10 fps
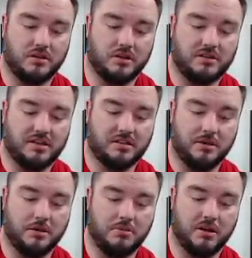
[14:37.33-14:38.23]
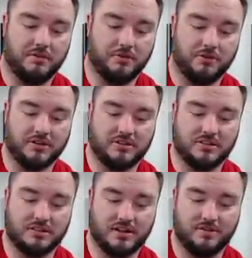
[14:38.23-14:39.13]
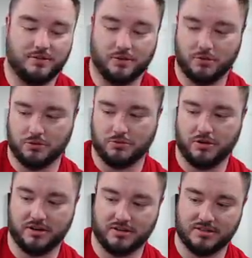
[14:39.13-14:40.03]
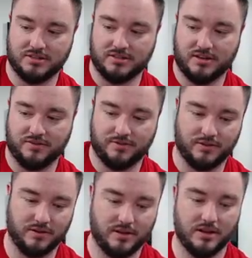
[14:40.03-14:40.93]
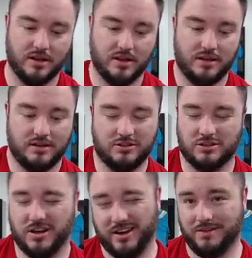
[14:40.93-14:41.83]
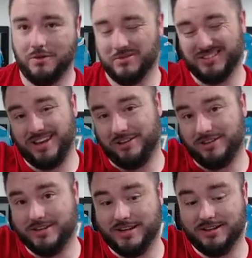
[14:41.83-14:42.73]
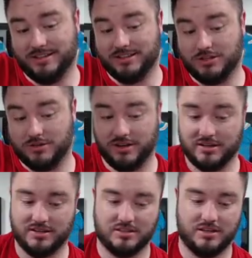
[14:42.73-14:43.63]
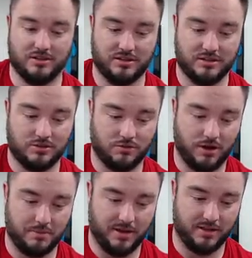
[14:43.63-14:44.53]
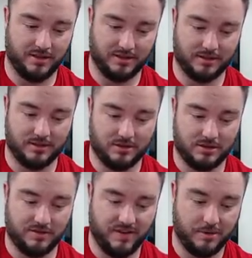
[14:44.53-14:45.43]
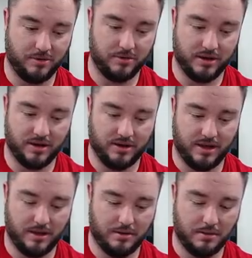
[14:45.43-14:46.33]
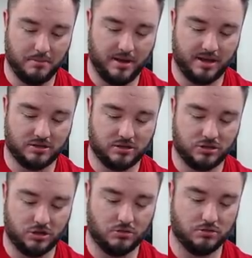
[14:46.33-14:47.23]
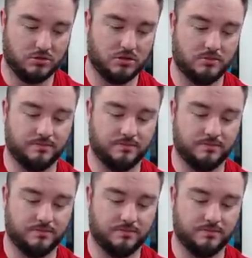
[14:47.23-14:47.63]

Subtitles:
decent amount of money for the rest of the stuff or older product and stuff. And at least you're kind of almost guaranteed at least two Young Guns to nail this. So Ryan Poehling, Dante Fabro again, and Max Jones.